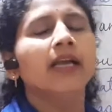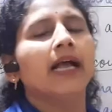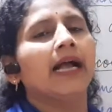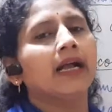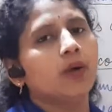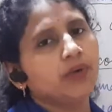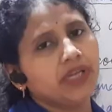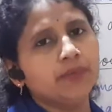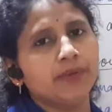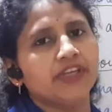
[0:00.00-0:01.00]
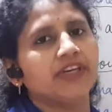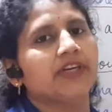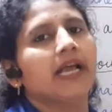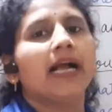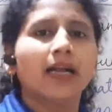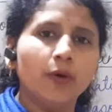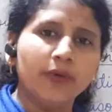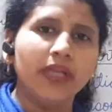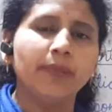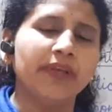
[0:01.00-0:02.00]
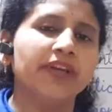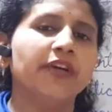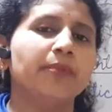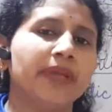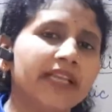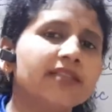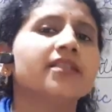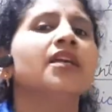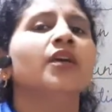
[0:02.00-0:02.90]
Accounting period. Accounting period means